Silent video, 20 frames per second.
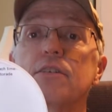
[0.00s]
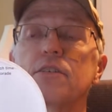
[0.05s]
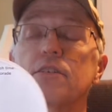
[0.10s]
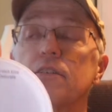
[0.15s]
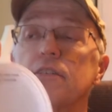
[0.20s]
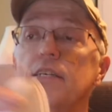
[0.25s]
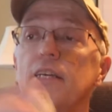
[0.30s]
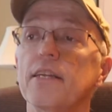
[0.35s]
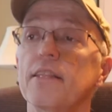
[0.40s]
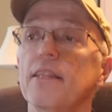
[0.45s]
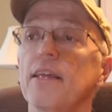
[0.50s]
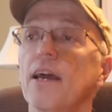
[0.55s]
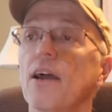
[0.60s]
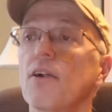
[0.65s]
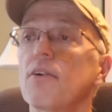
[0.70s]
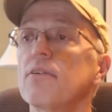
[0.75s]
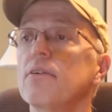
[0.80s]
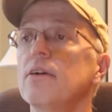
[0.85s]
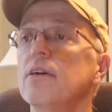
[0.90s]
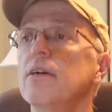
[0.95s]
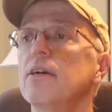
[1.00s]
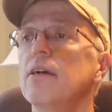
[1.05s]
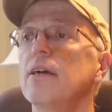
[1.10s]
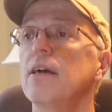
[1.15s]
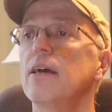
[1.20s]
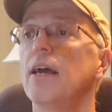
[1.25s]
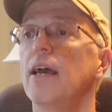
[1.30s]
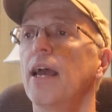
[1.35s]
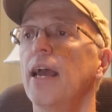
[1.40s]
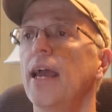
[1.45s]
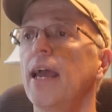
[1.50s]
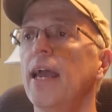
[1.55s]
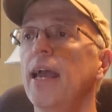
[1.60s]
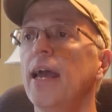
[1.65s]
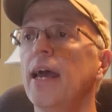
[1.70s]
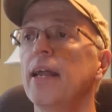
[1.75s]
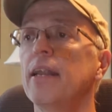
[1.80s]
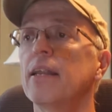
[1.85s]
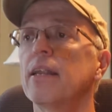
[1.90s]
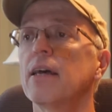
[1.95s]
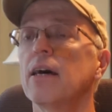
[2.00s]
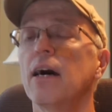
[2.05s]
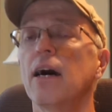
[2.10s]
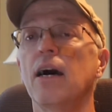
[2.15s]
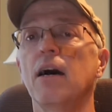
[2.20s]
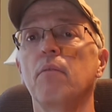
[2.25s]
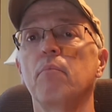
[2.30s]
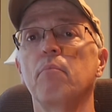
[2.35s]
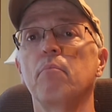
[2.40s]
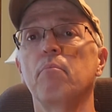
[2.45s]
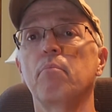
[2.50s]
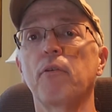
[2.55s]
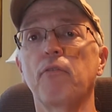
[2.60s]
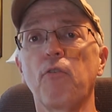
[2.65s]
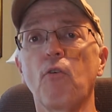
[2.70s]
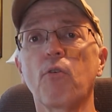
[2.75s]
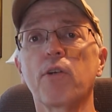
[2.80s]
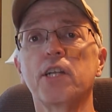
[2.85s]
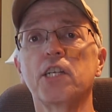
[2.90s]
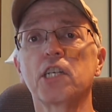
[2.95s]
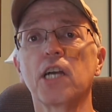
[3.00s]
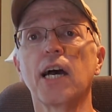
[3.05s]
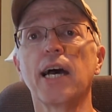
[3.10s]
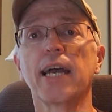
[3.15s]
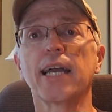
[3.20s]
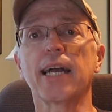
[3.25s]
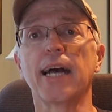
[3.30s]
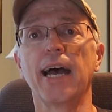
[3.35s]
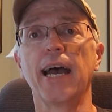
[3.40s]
See it there. And before each hike,